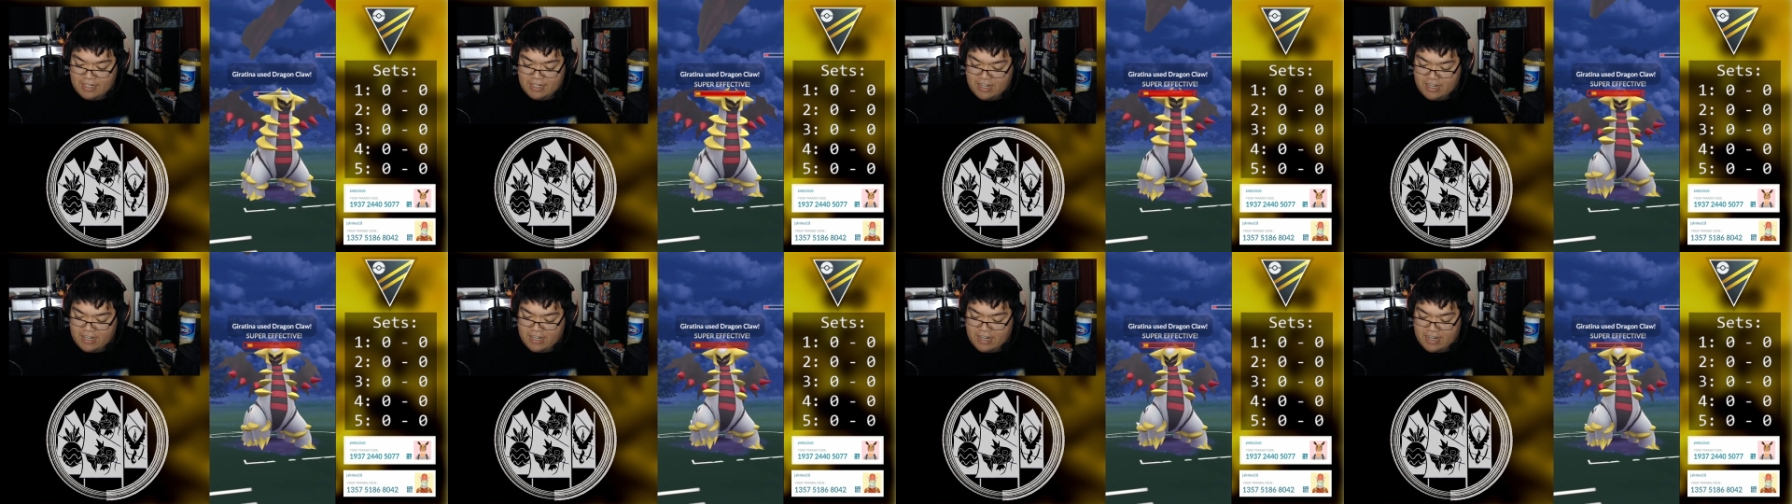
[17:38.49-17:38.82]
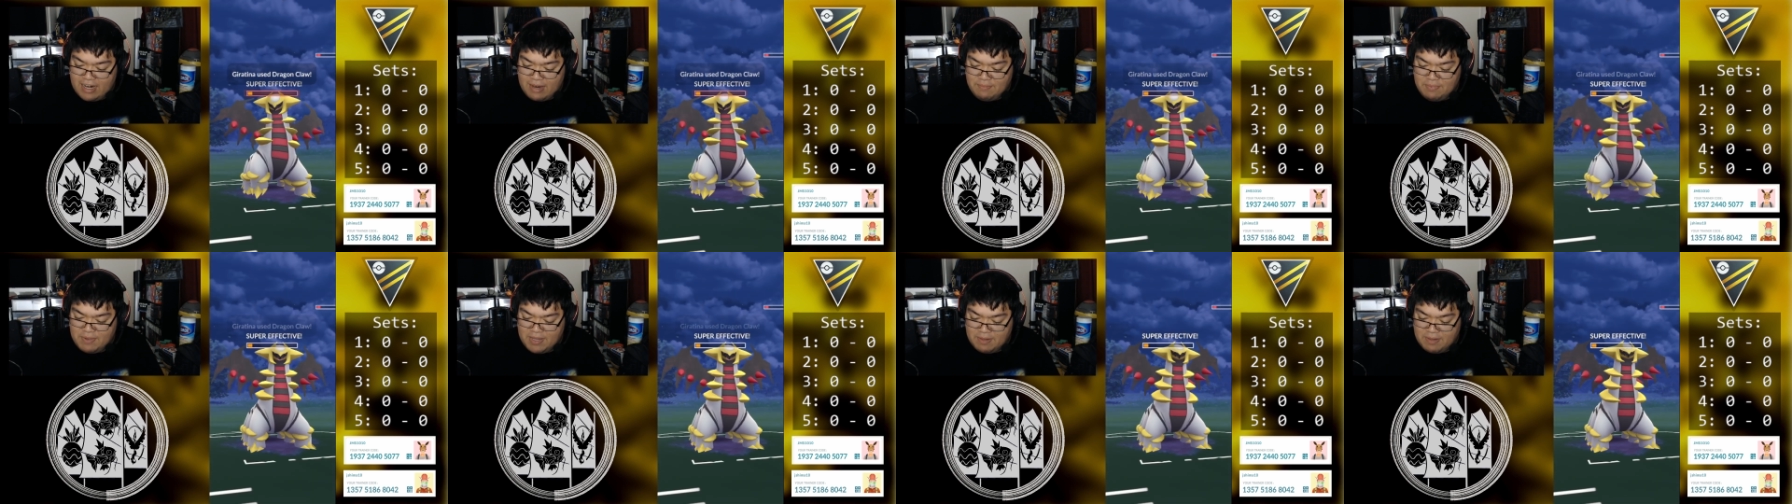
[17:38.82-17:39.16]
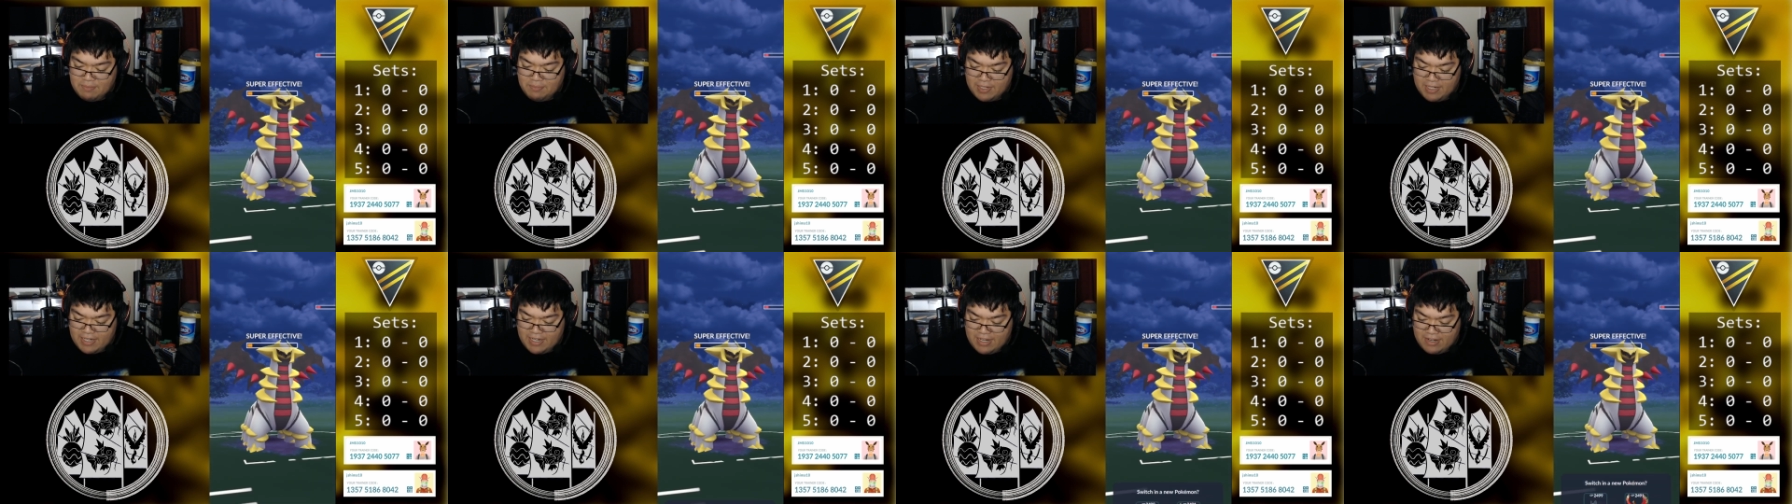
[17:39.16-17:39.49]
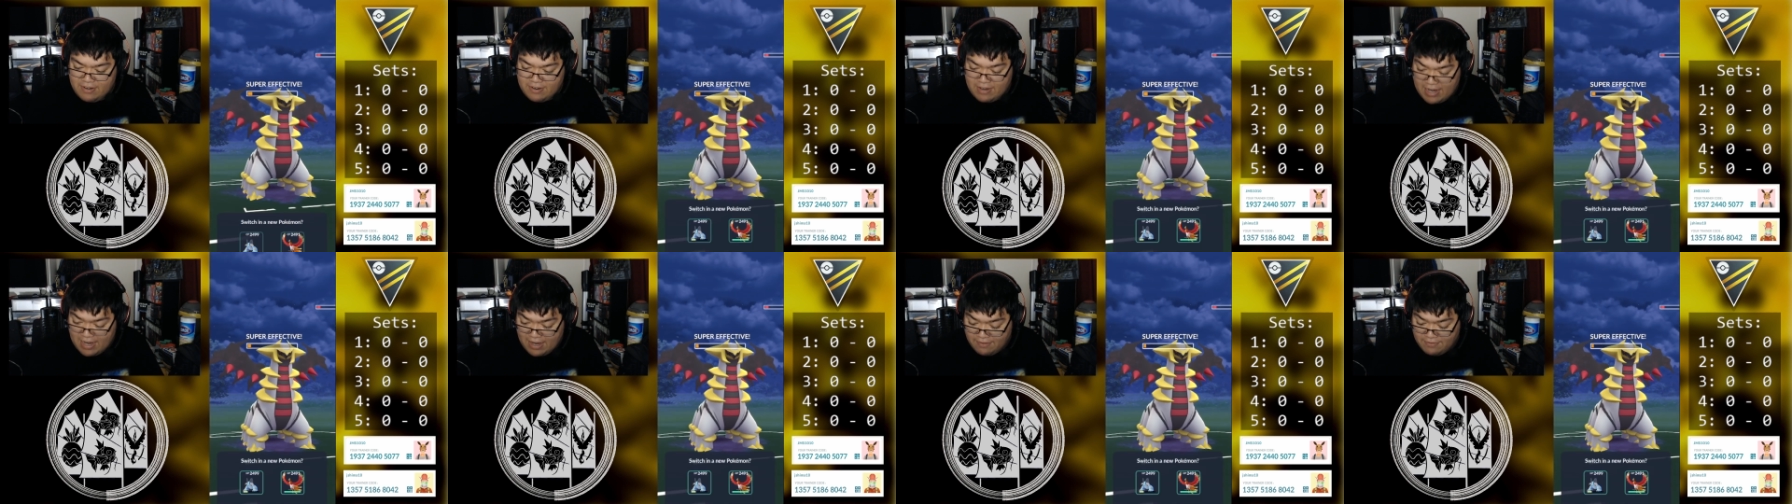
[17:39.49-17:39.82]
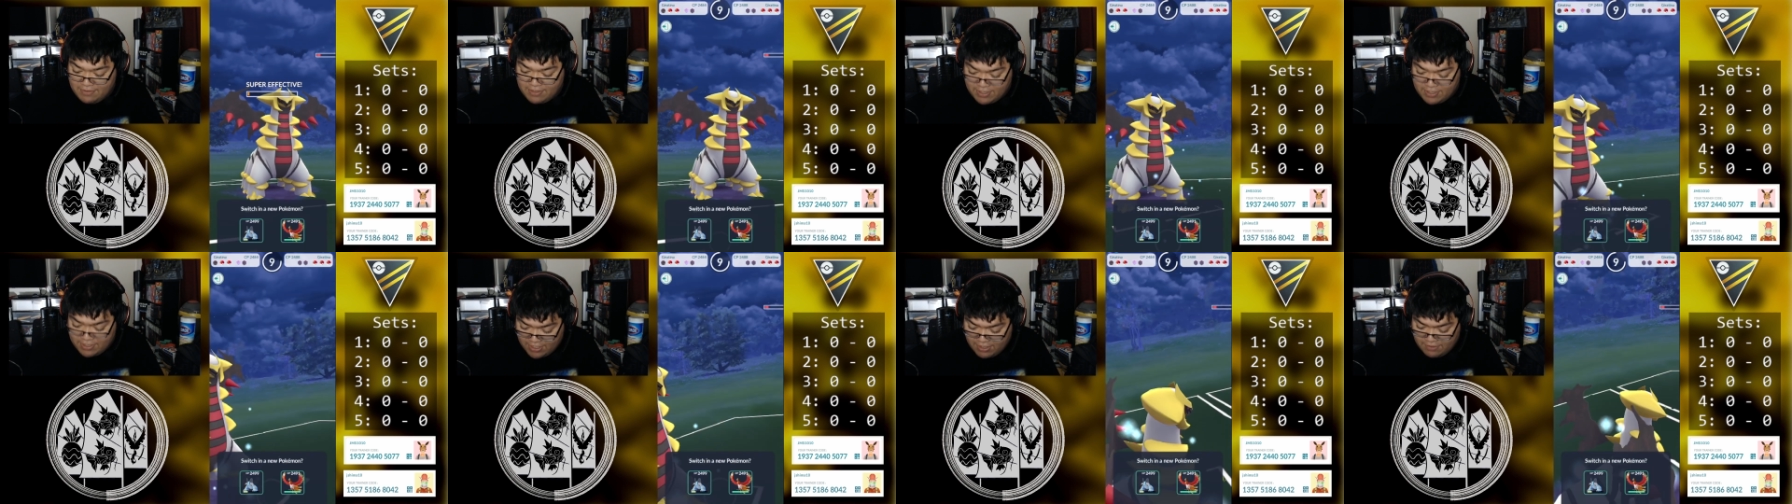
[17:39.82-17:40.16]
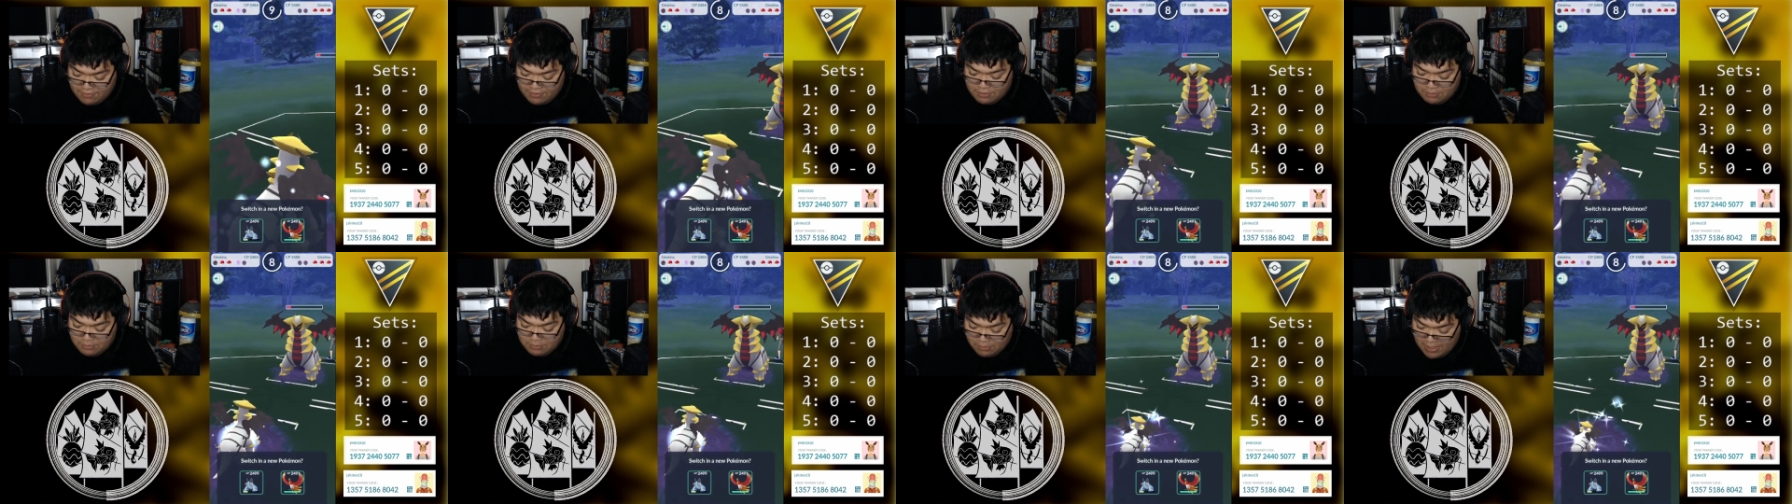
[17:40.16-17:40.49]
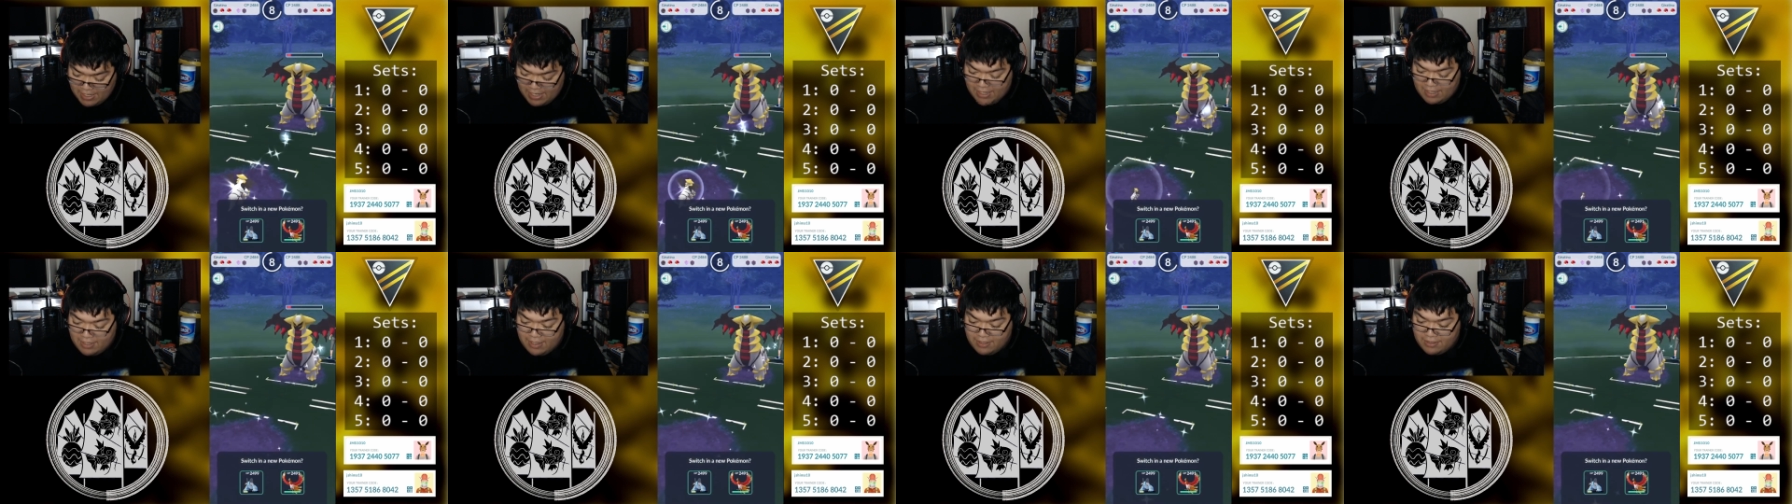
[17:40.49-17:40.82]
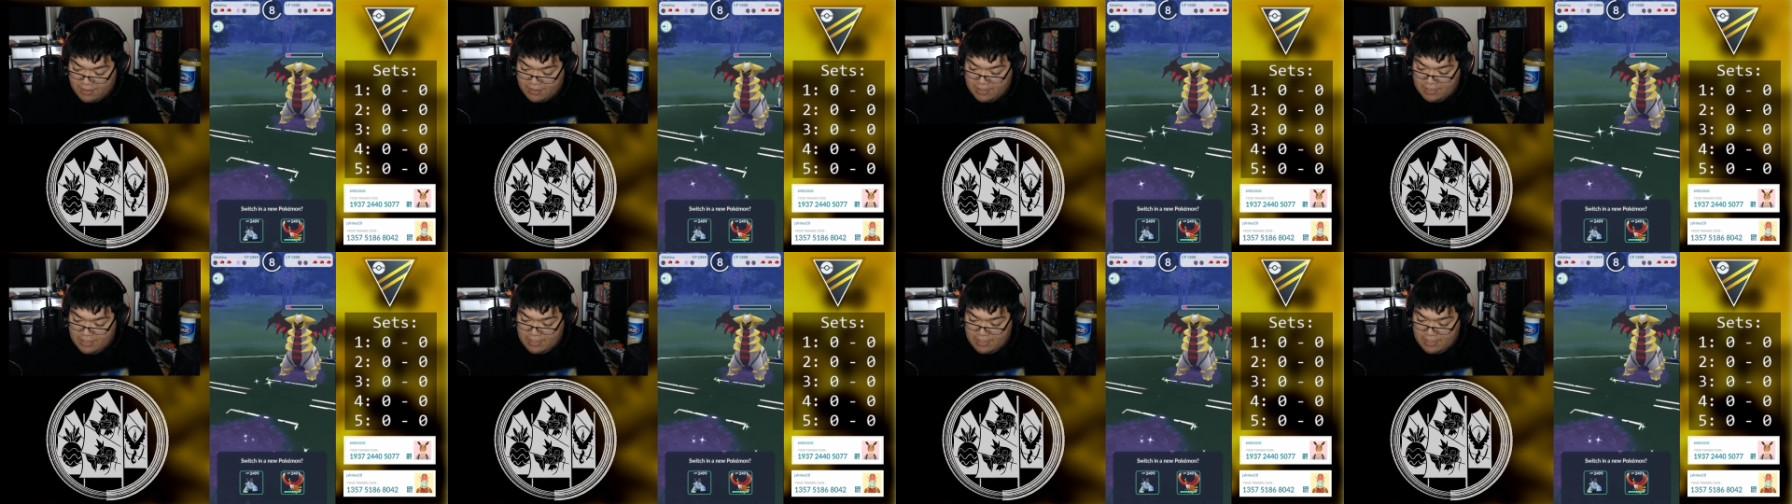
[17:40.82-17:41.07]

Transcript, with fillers: RIP buddy, you have served well.